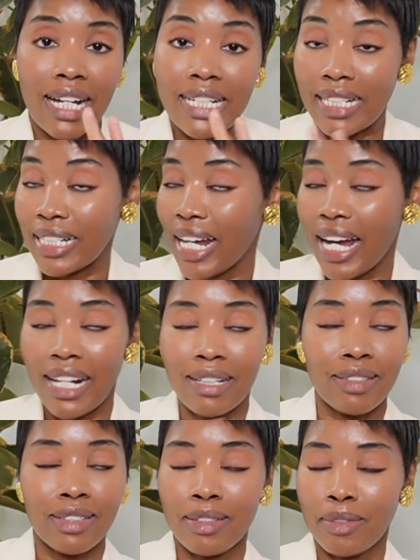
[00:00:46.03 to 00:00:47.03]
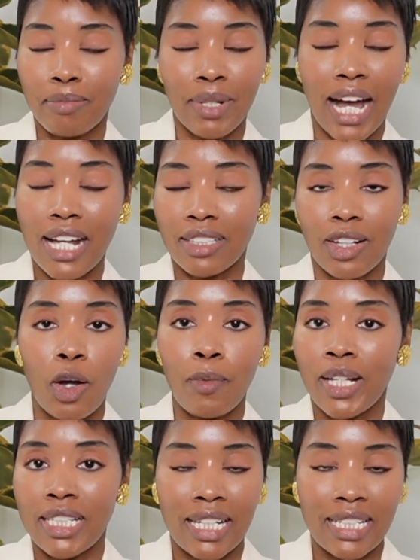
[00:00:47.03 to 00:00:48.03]
I did not pass go
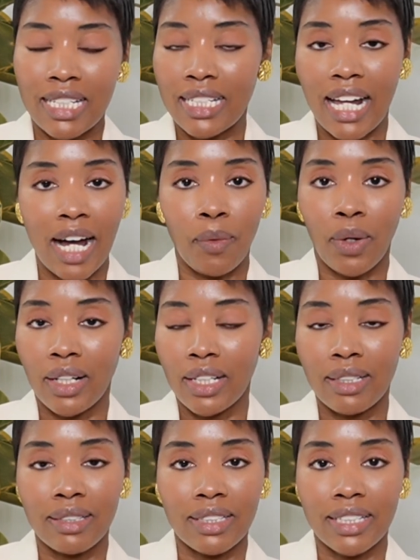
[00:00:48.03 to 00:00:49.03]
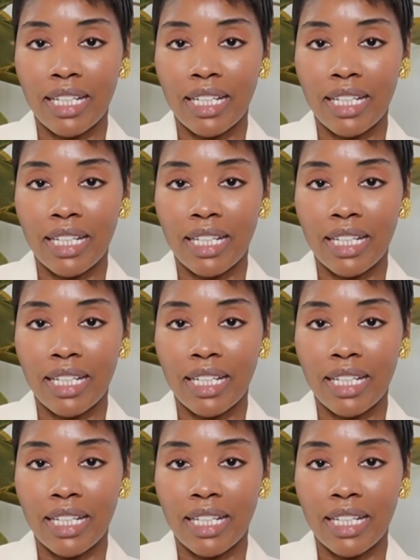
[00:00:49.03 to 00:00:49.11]
because I did not want to